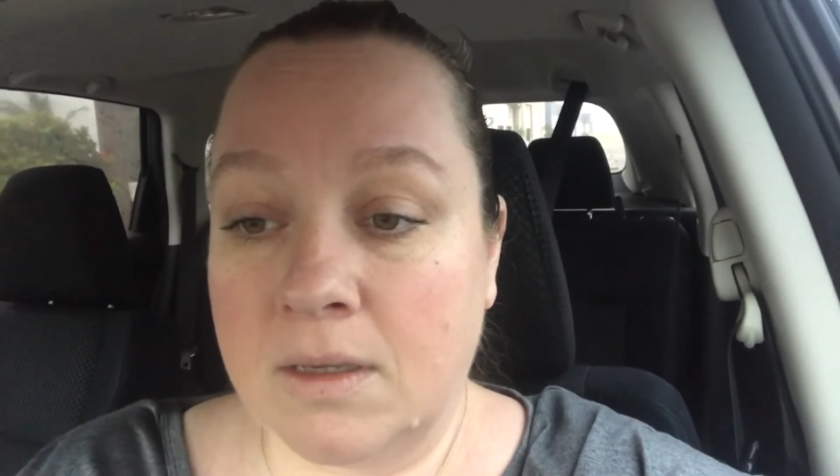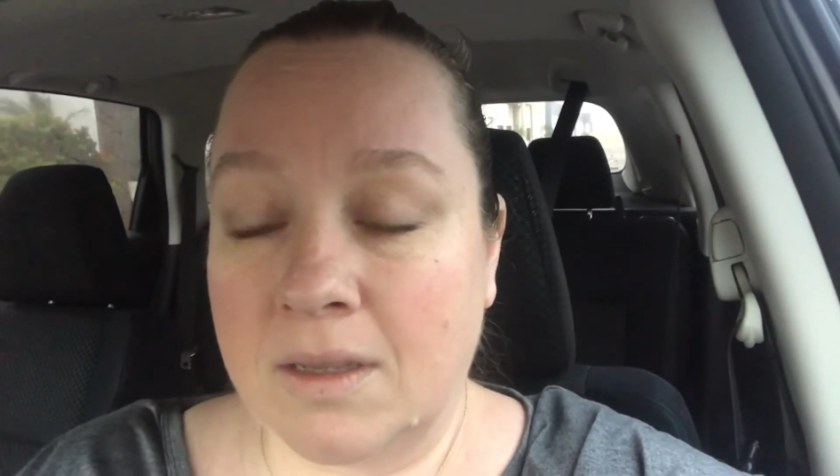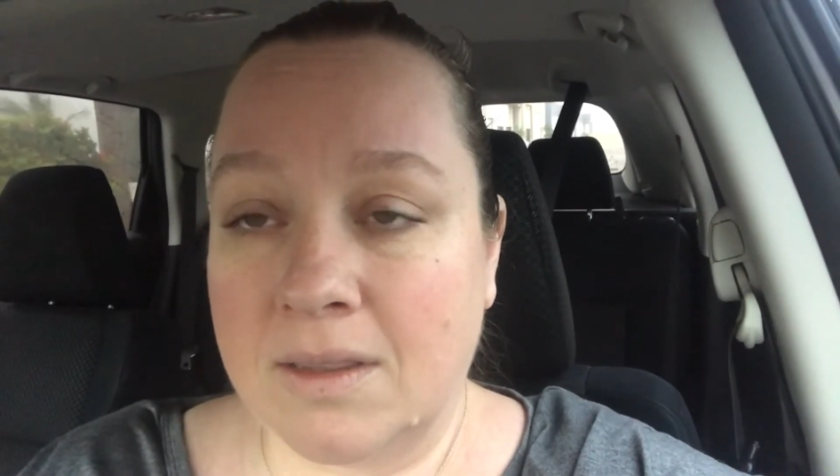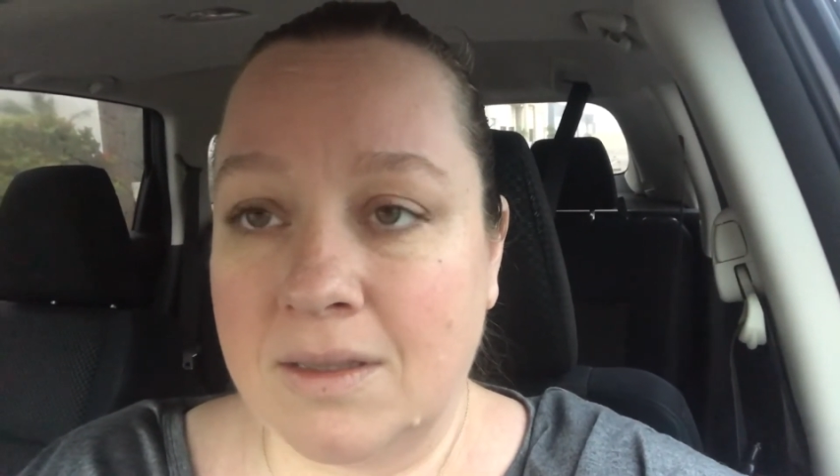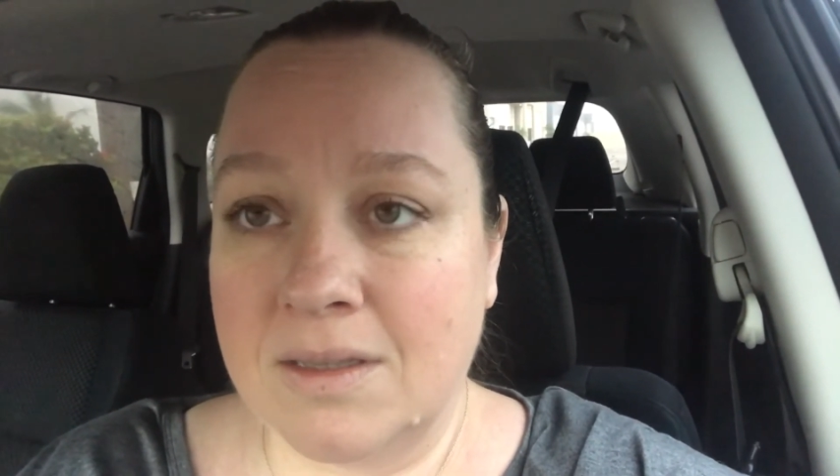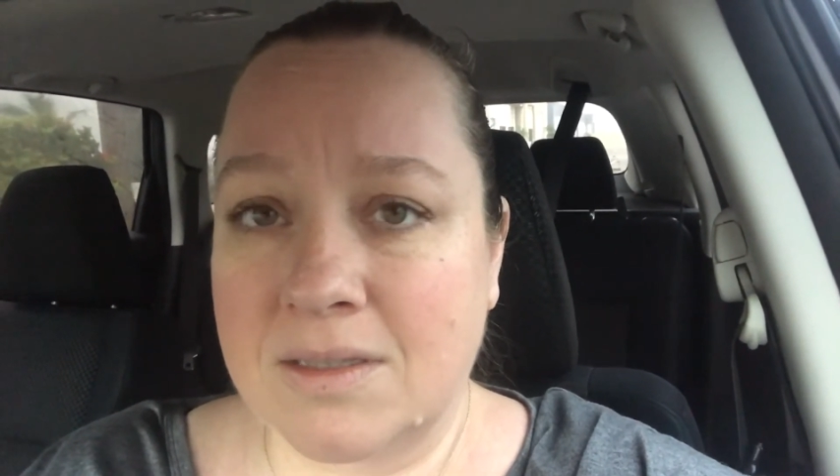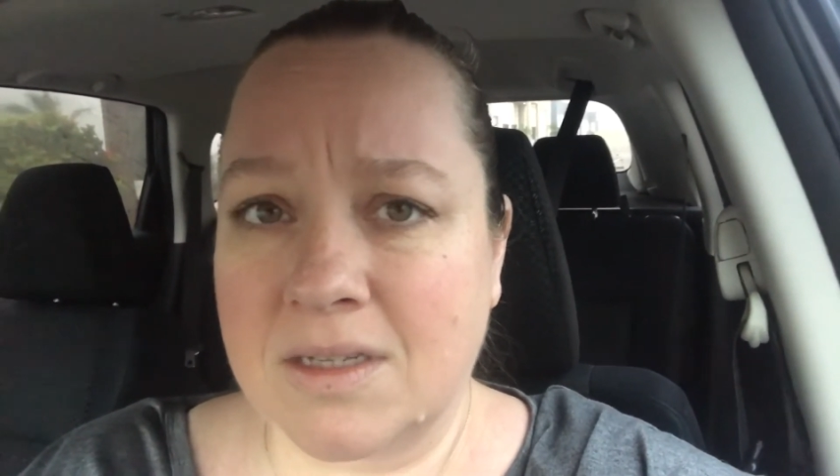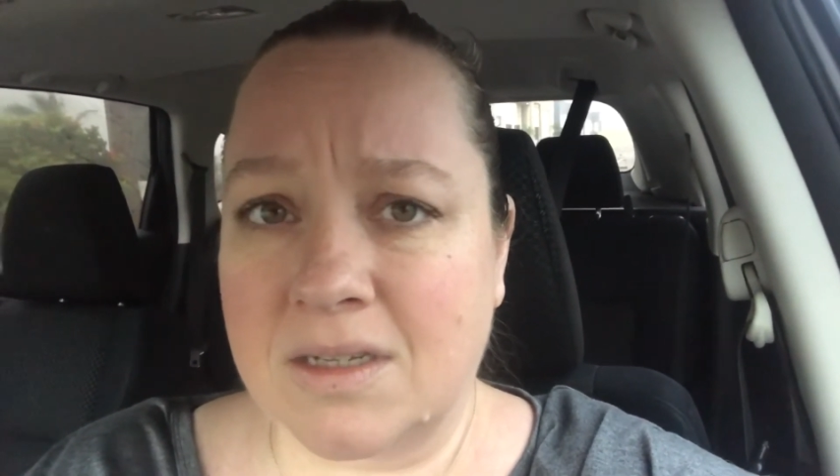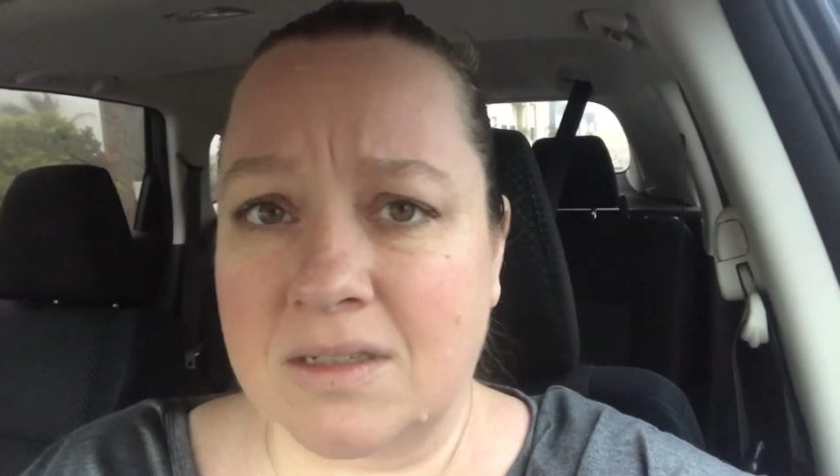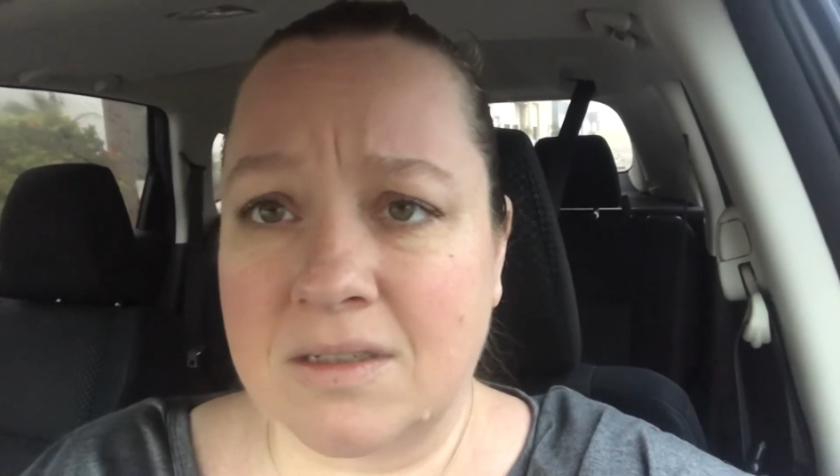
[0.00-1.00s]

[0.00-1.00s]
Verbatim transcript: i think that's it